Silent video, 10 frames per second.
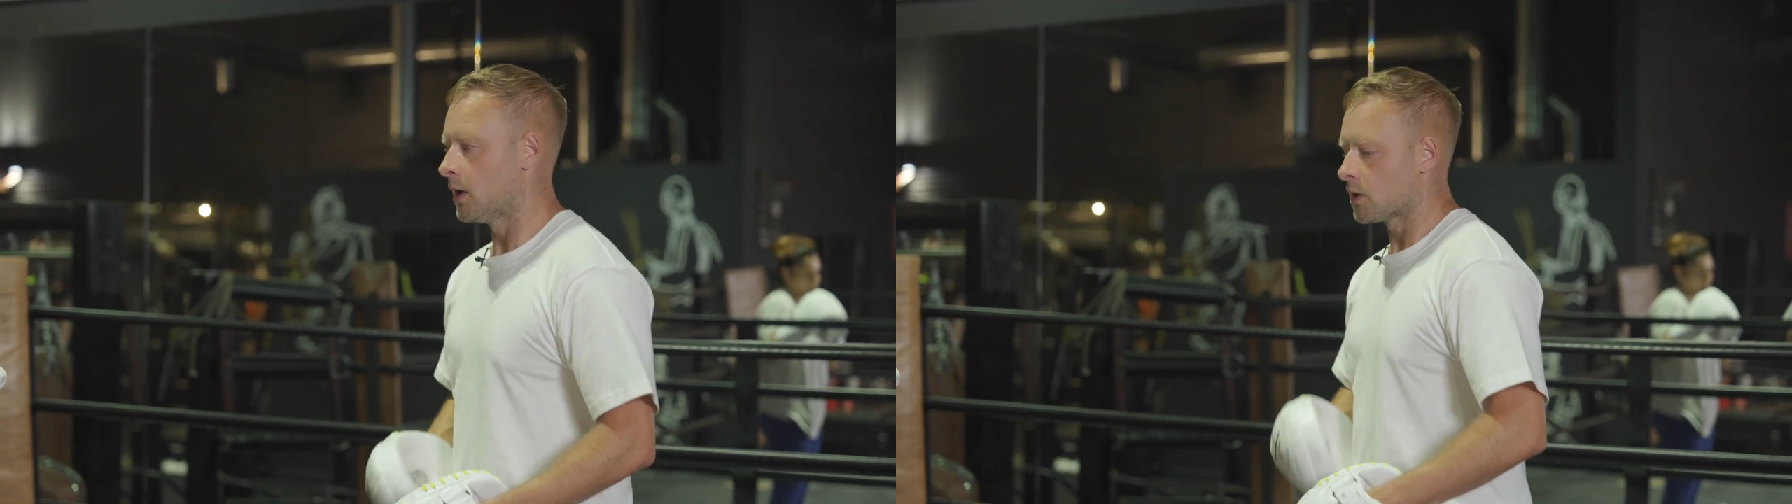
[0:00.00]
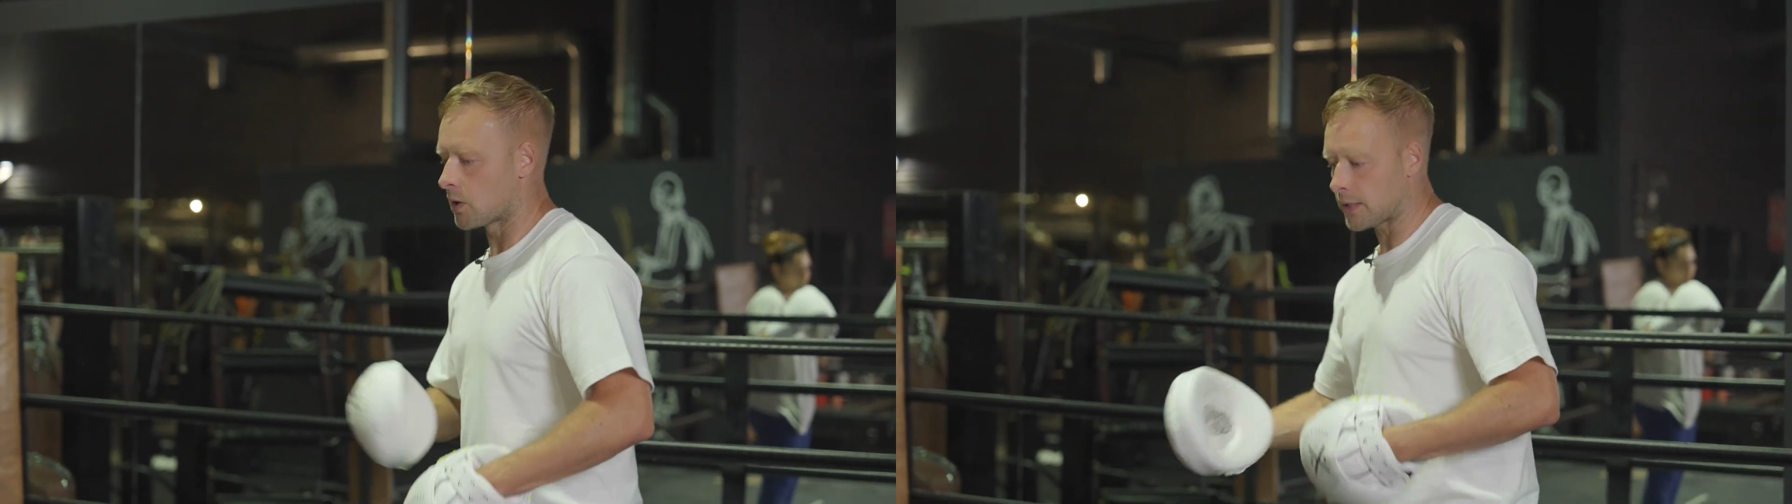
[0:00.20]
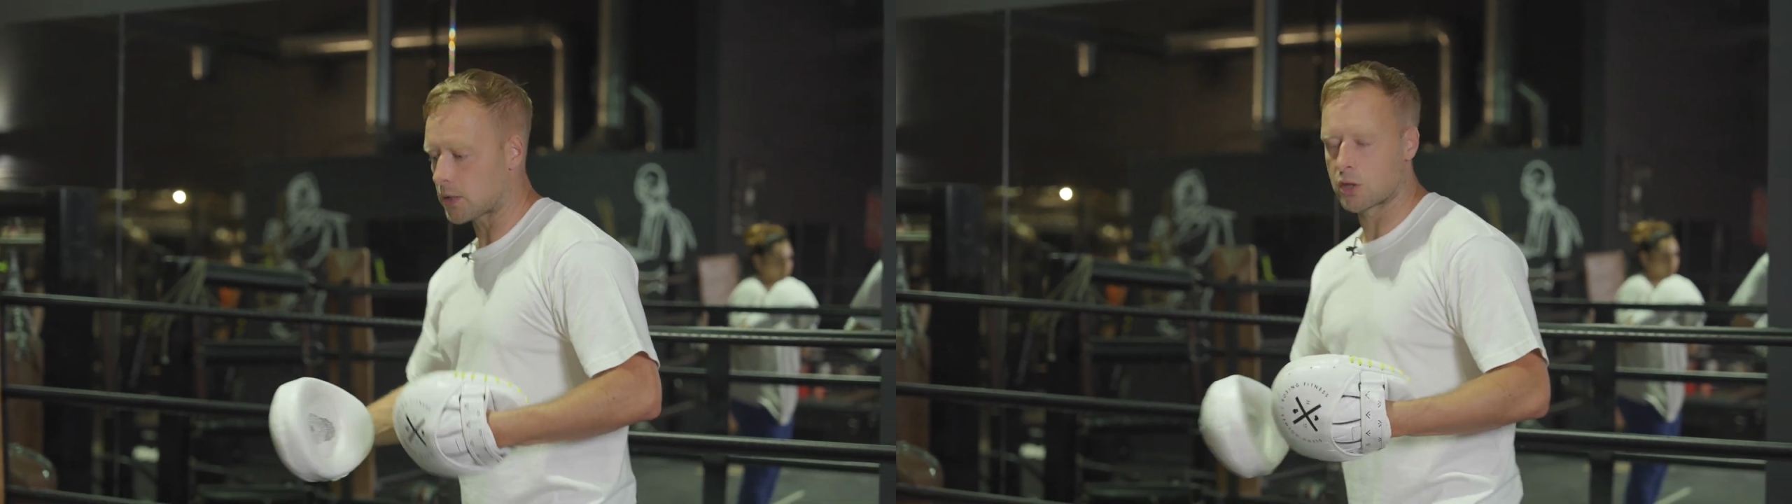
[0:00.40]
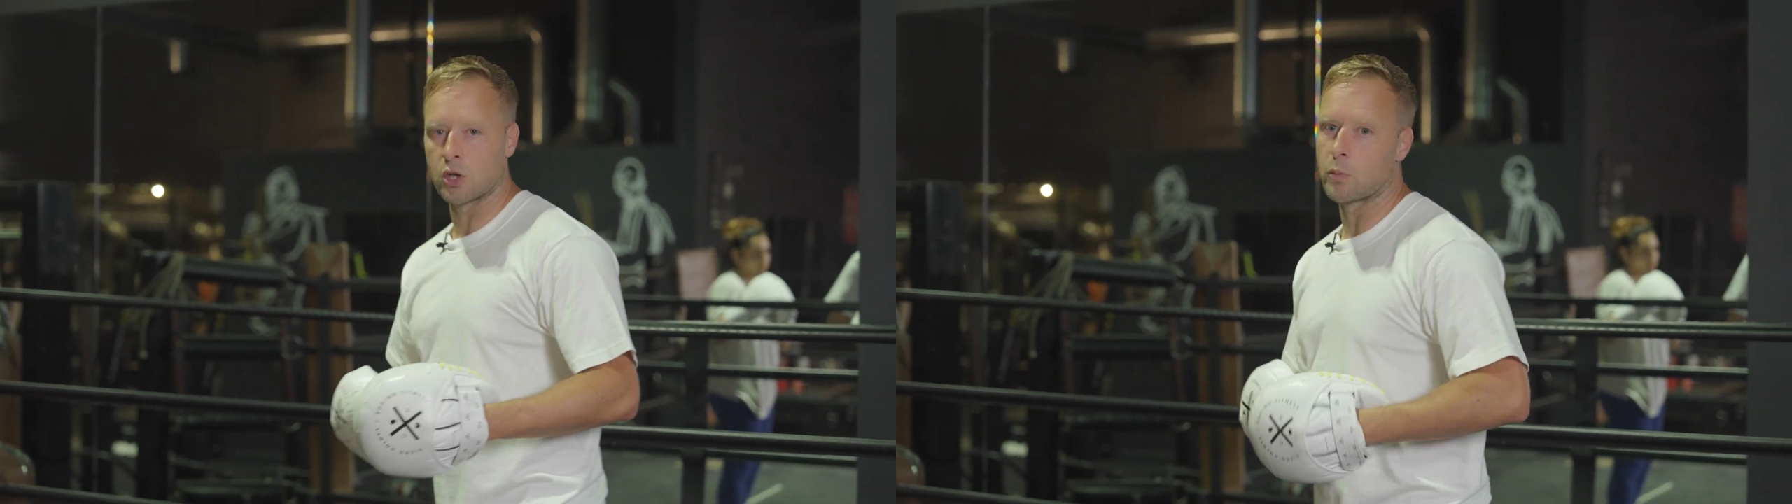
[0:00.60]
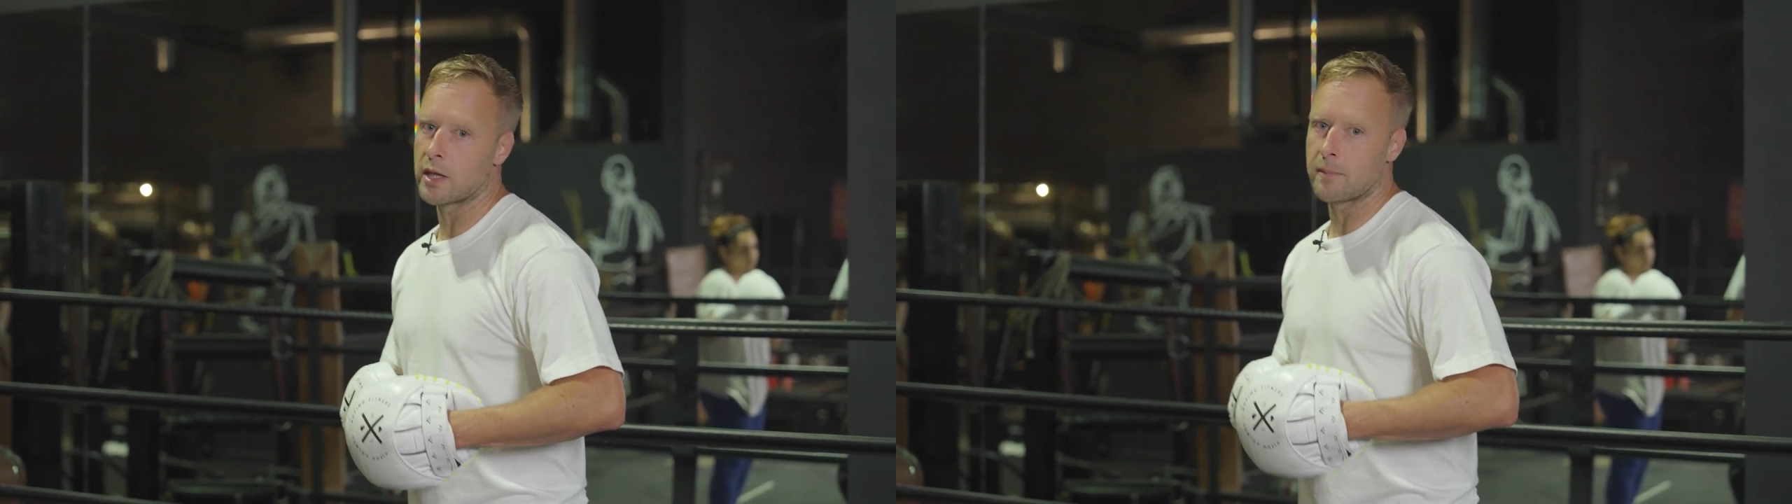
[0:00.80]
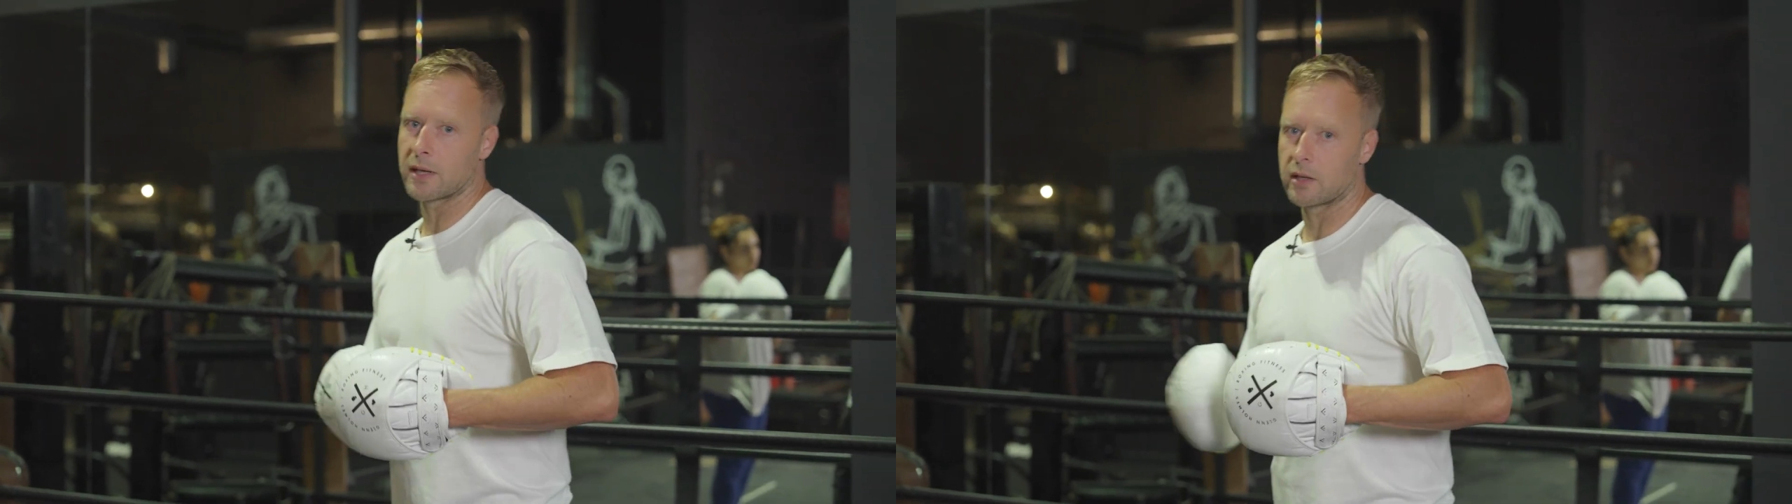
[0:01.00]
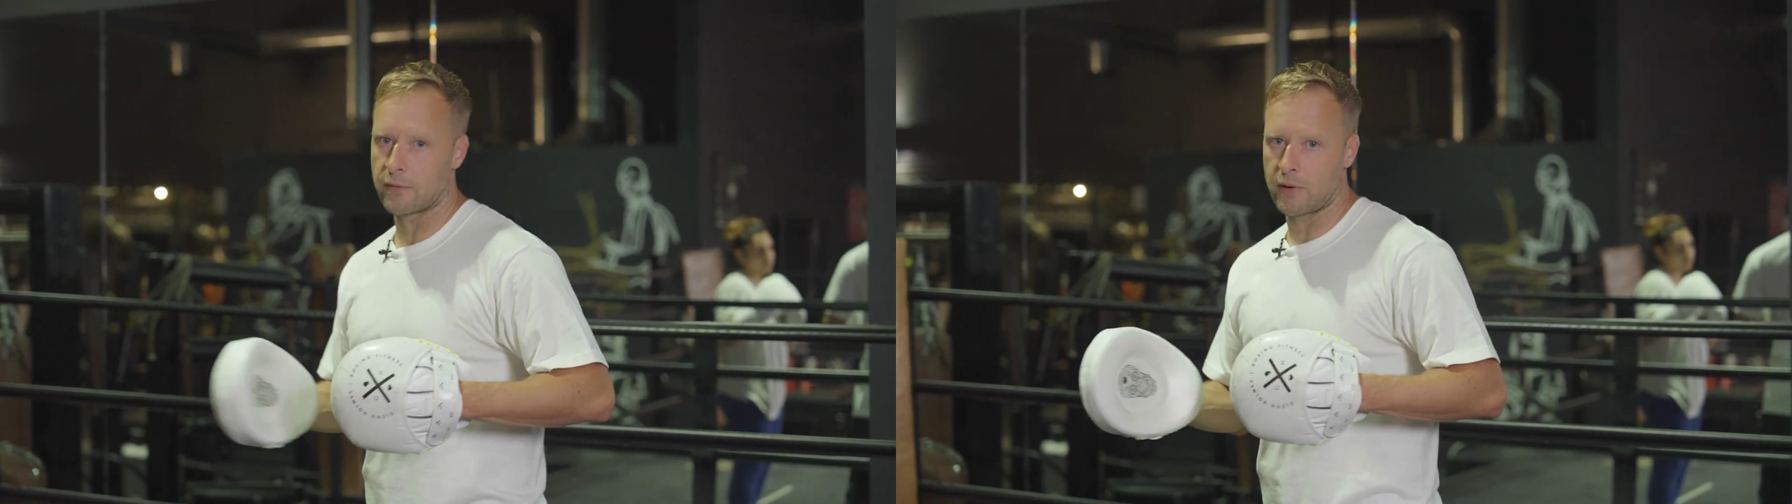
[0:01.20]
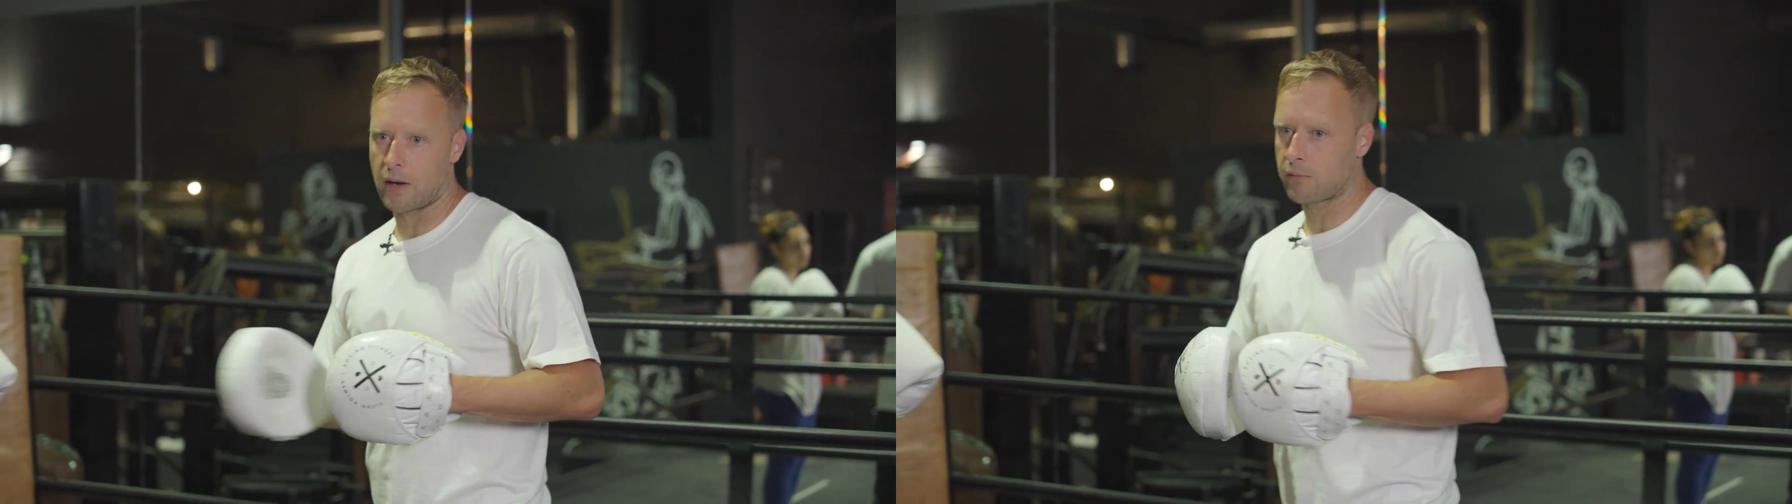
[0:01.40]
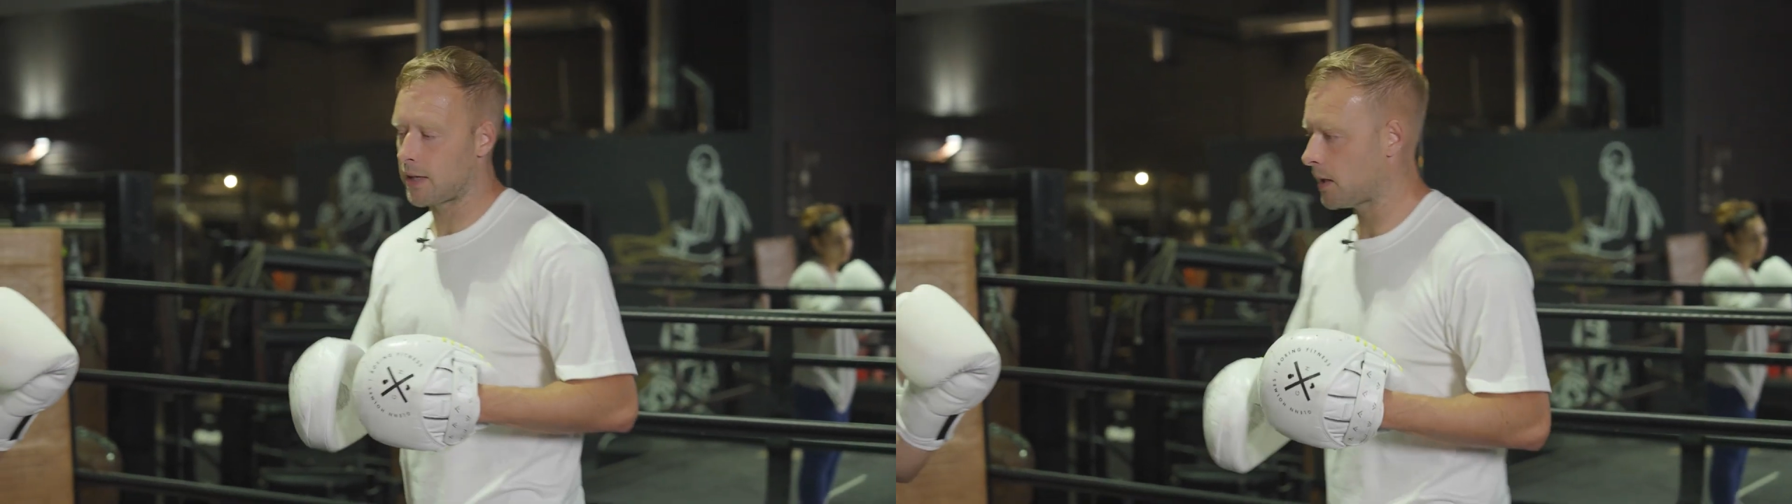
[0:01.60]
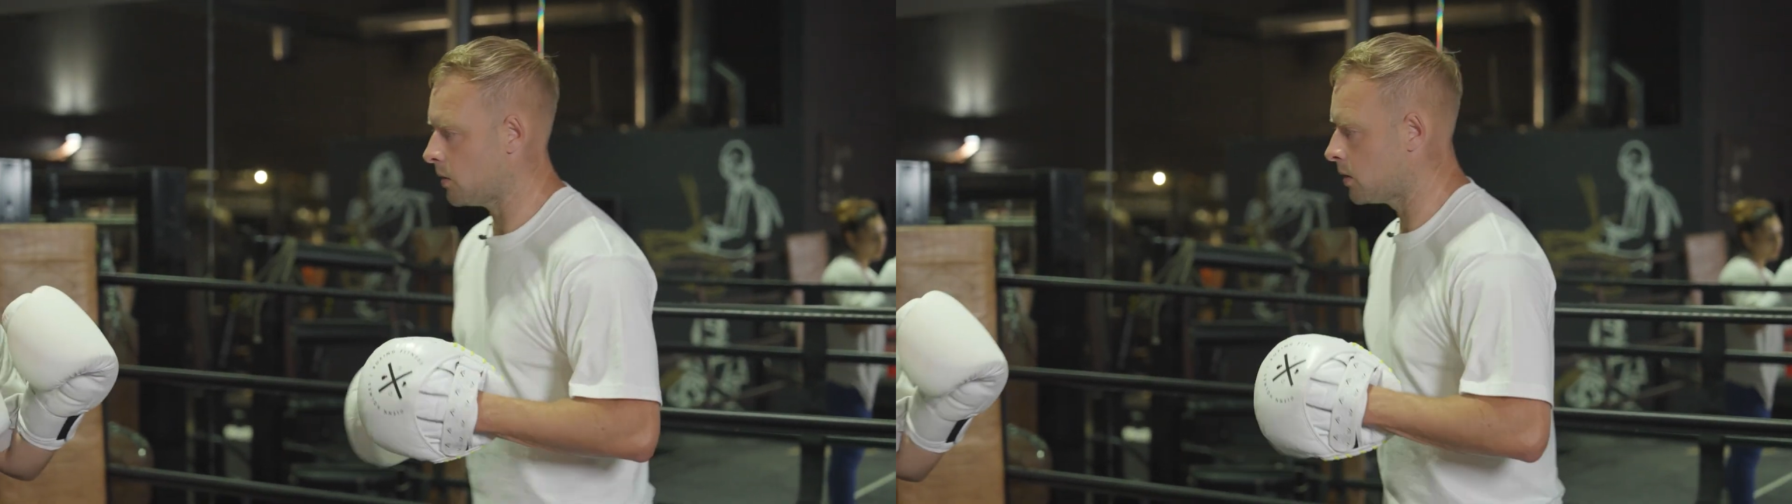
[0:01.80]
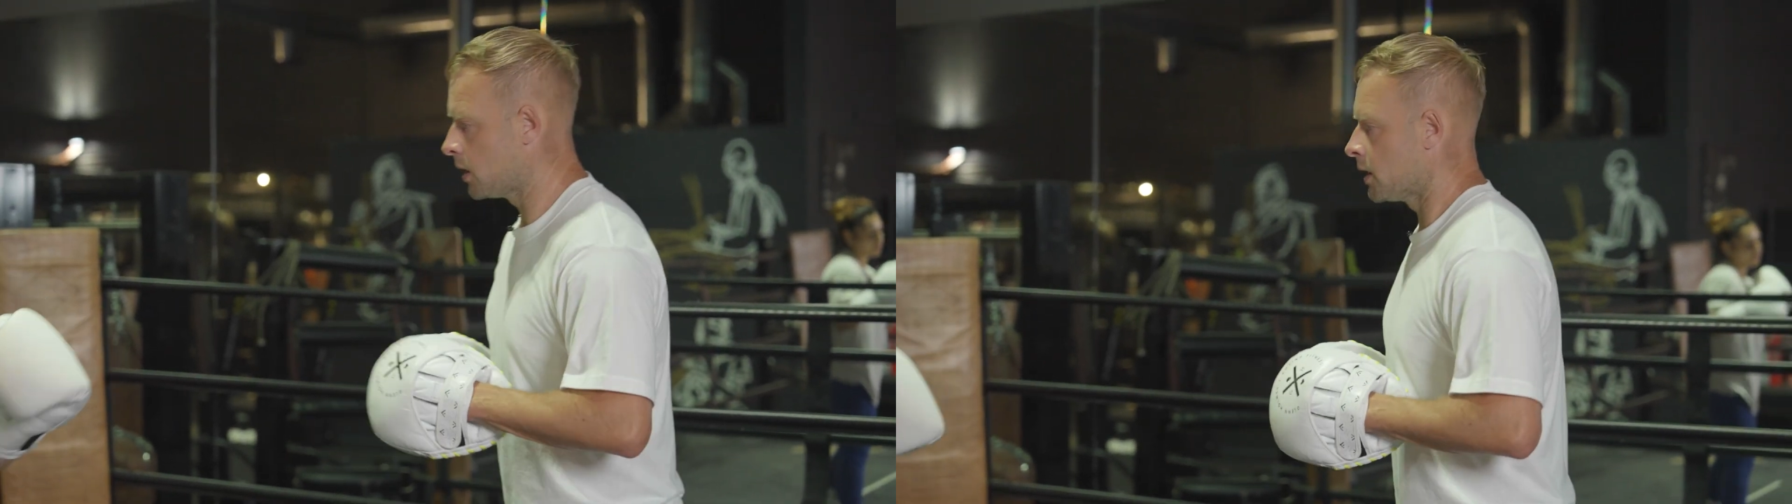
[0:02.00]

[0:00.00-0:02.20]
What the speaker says: So let's assume we're in the middle of a round right now.